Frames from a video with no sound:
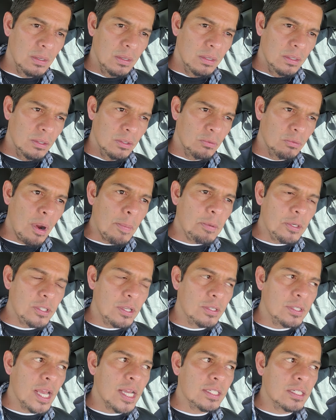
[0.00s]
The
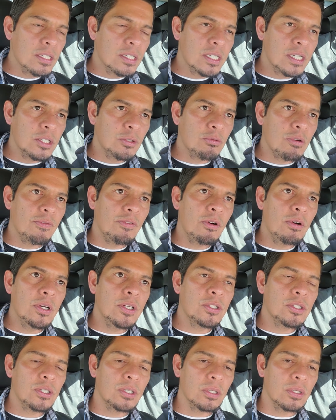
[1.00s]
representation she's
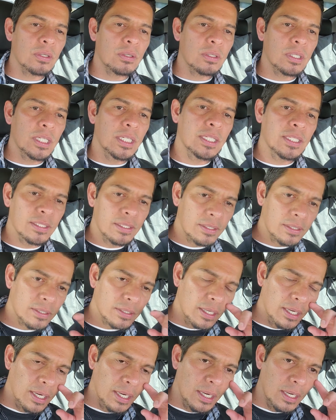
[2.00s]
referring to is
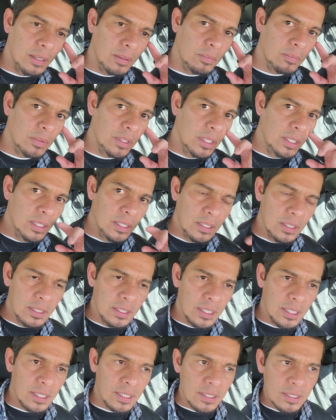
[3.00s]

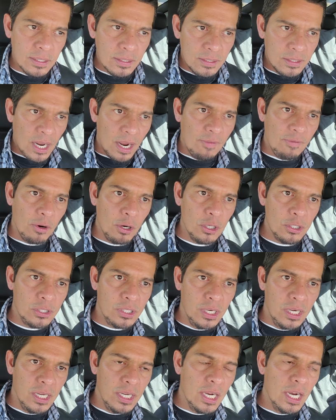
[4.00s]

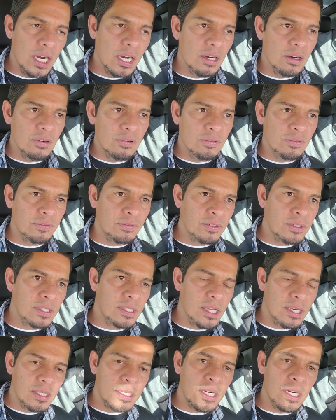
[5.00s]
diversity of
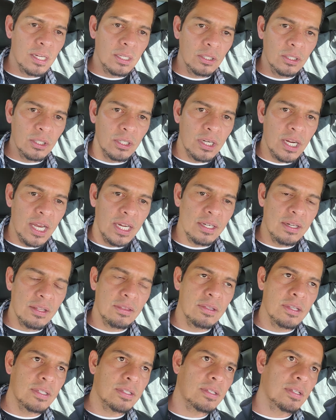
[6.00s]
skin color and
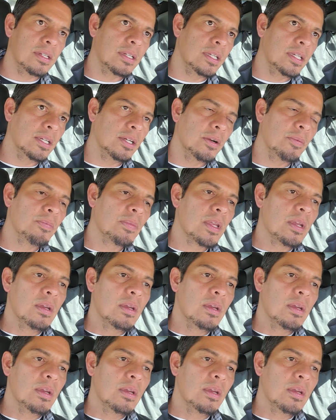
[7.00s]
ethnicity here.